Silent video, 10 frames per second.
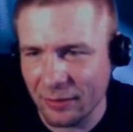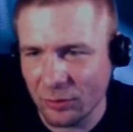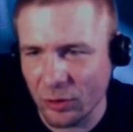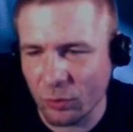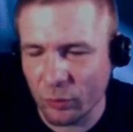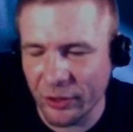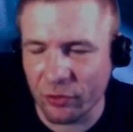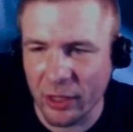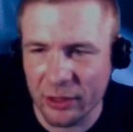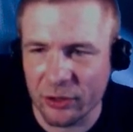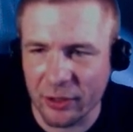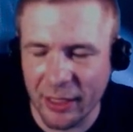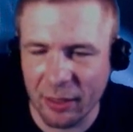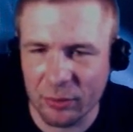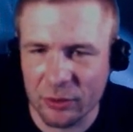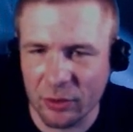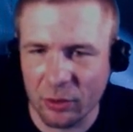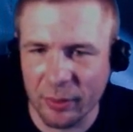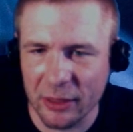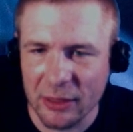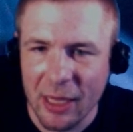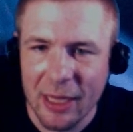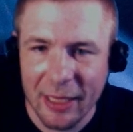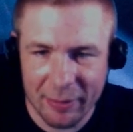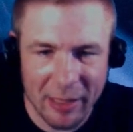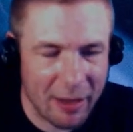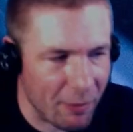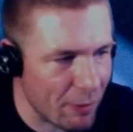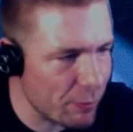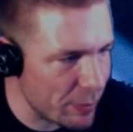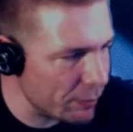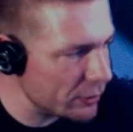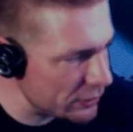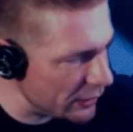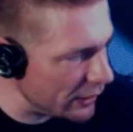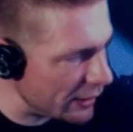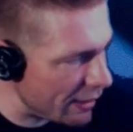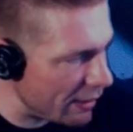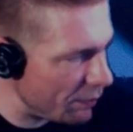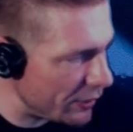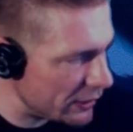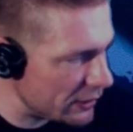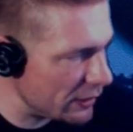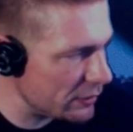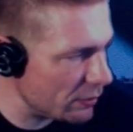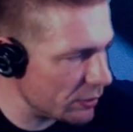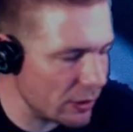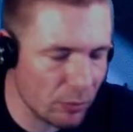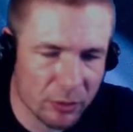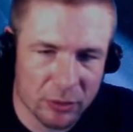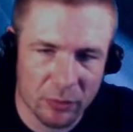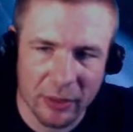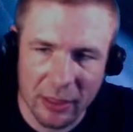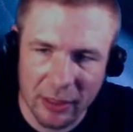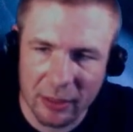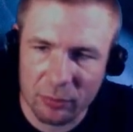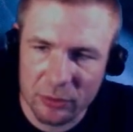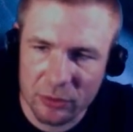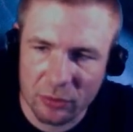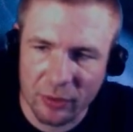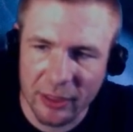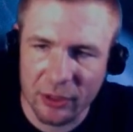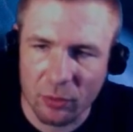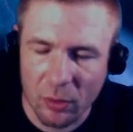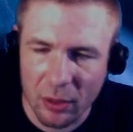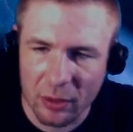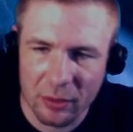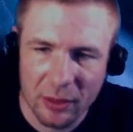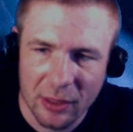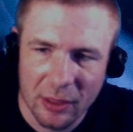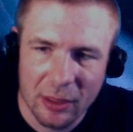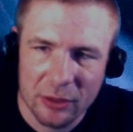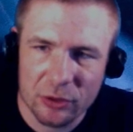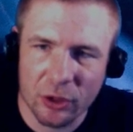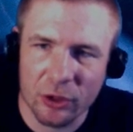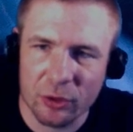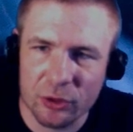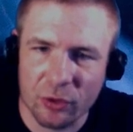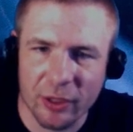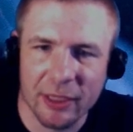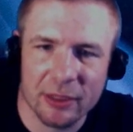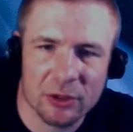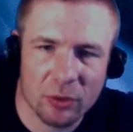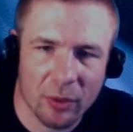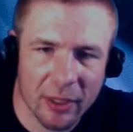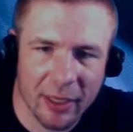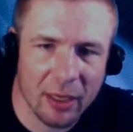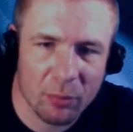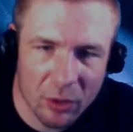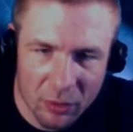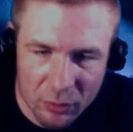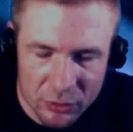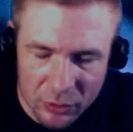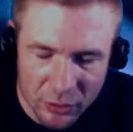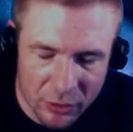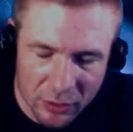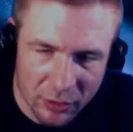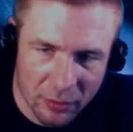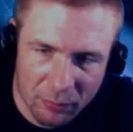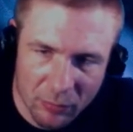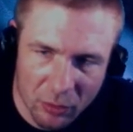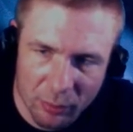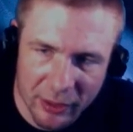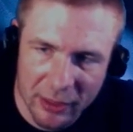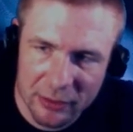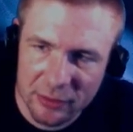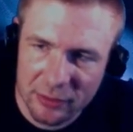redirect your camera to the OBS. I remember seeing an app that said something that would do that, like it would turn your screen into a camera or turn your OBS